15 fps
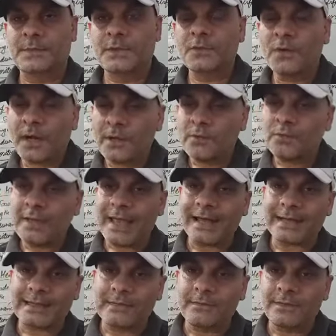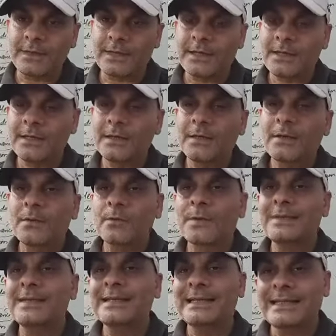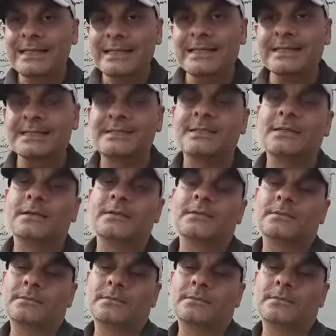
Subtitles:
You can do the activity with ease,